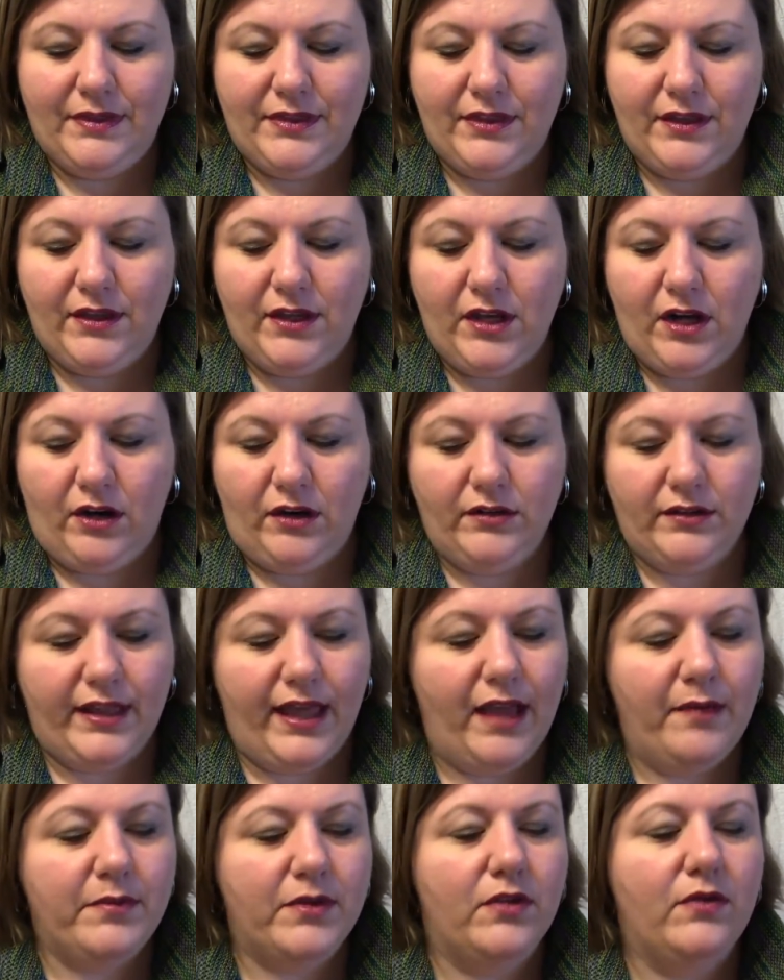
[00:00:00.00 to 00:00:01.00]
the Yarn
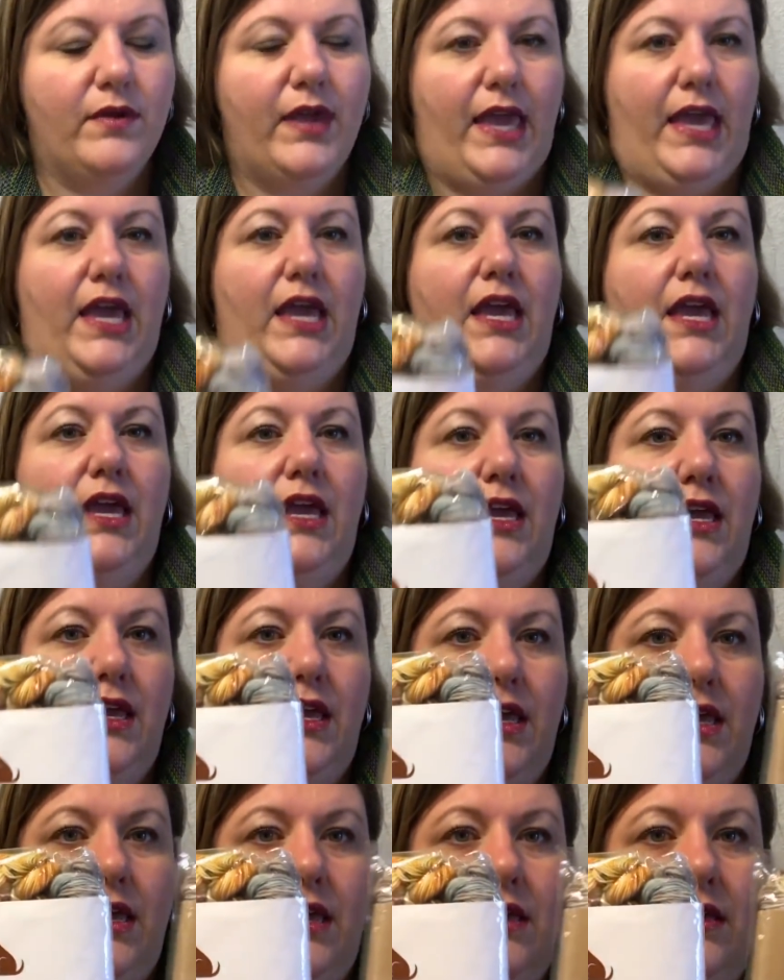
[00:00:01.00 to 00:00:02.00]
Lab
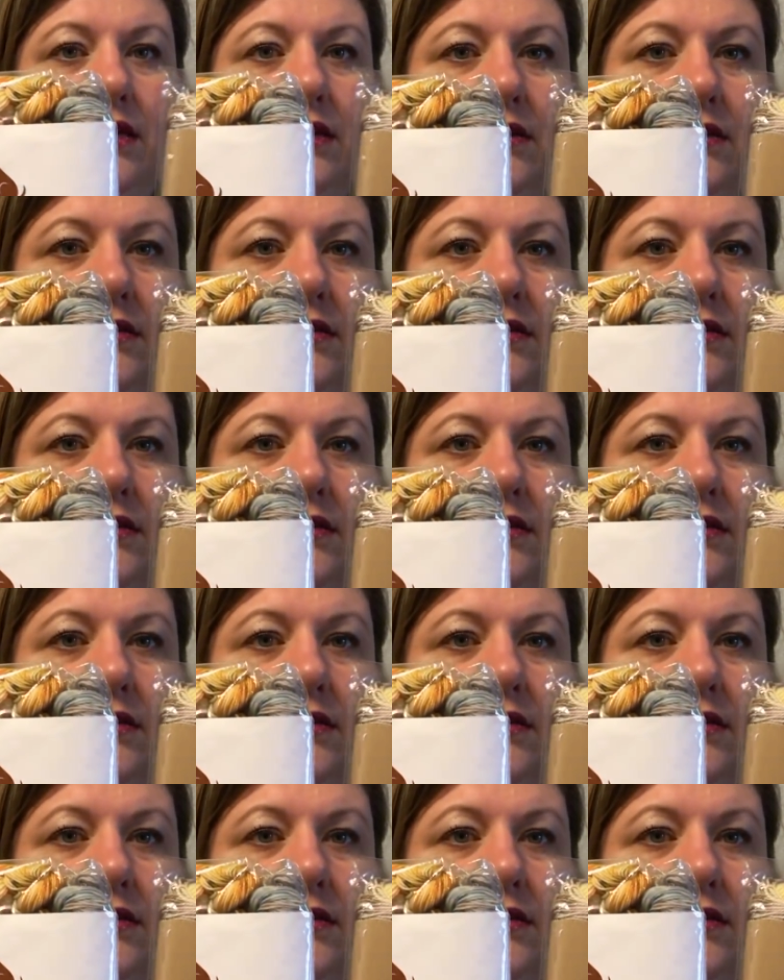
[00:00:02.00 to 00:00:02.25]
UK.